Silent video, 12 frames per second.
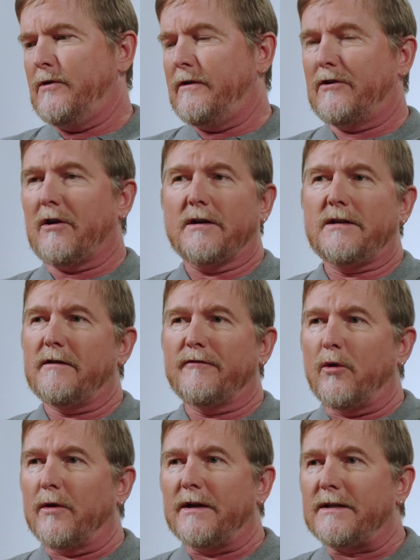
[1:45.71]
you talk to
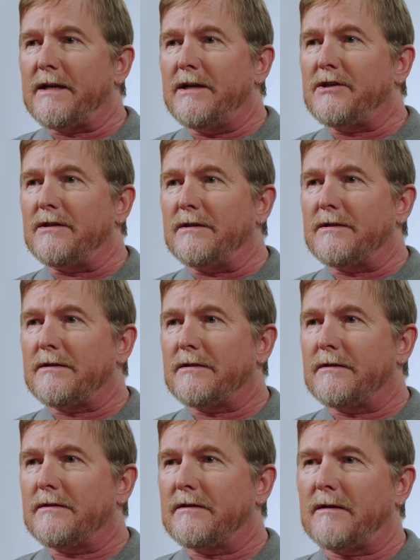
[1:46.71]
different
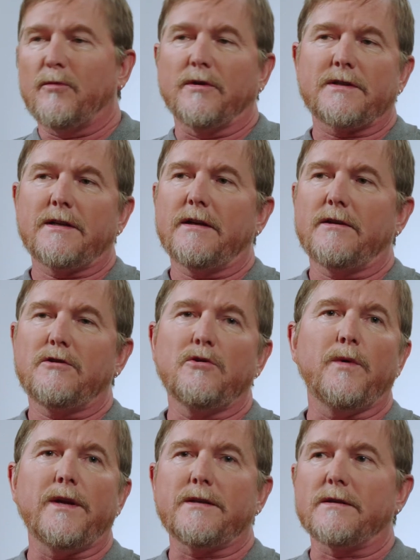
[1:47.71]
organizations, some will say 2
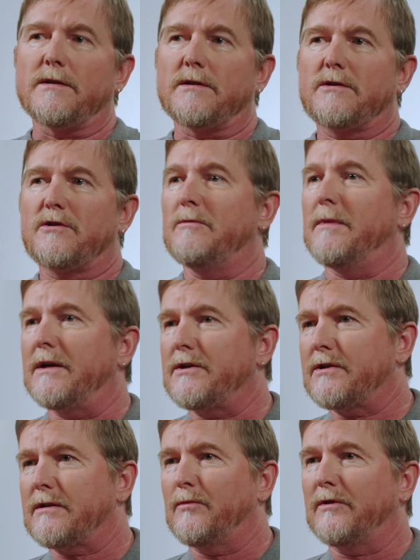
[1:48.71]
weeks is too
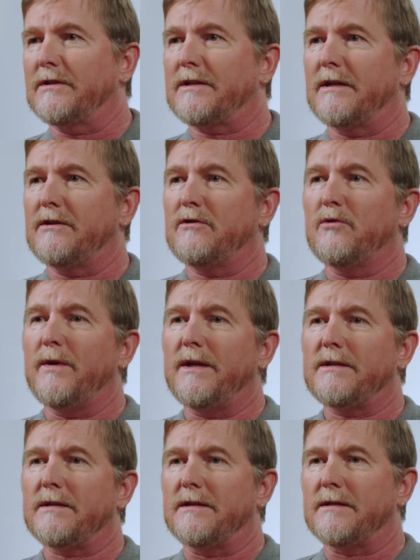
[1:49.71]
much, some will say 2
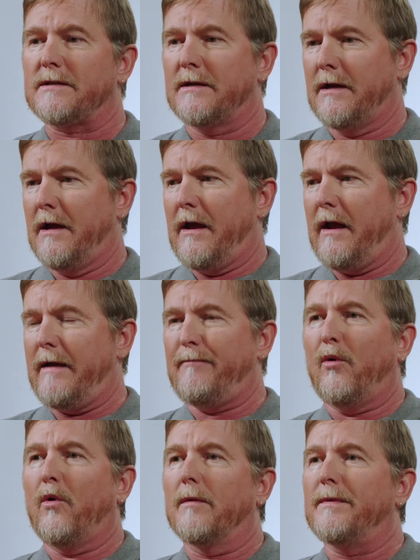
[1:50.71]
weeks is a
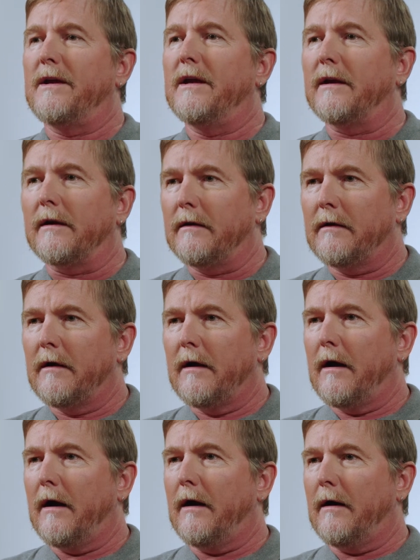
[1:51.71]
poor beginning,
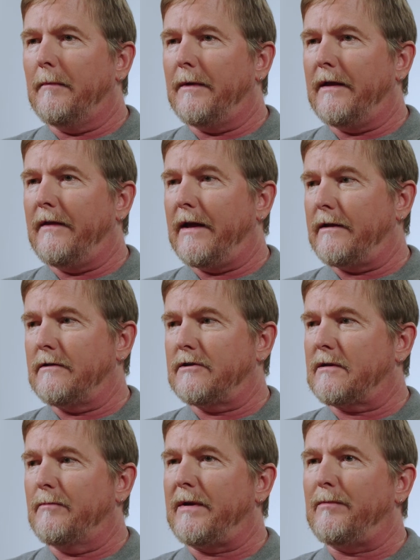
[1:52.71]
and that
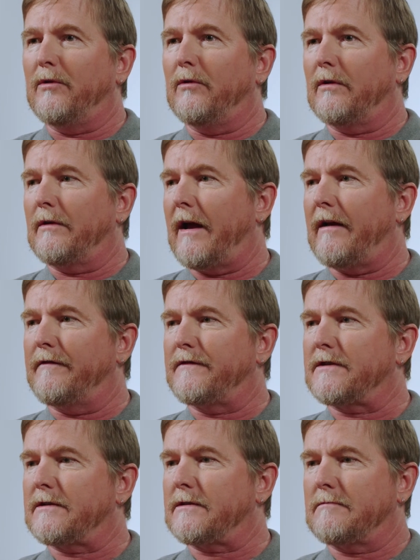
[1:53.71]
some people have
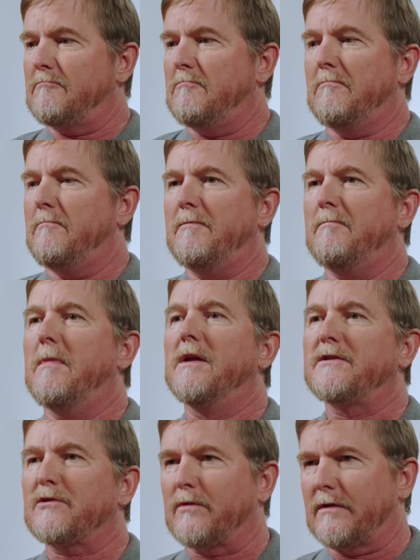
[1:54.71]

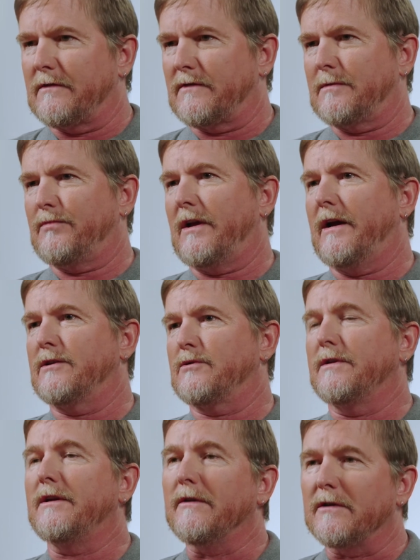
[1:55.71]
months worth of supplies
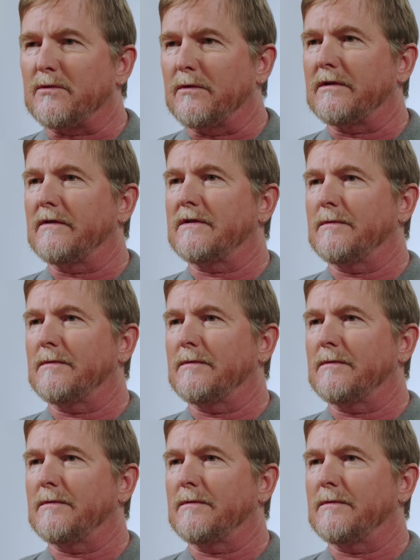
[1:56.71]
or years worth of